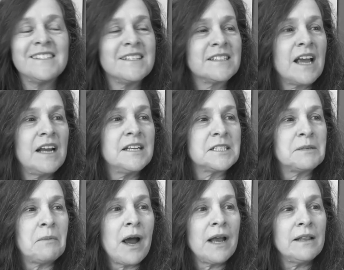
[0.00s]
just kind of
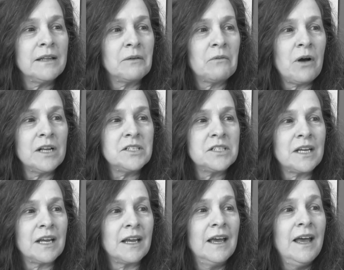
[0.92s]
smiling,
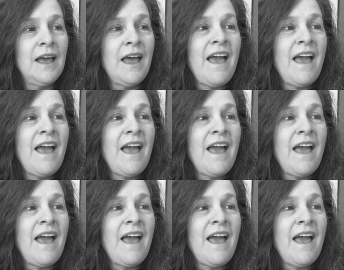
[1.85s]
watching.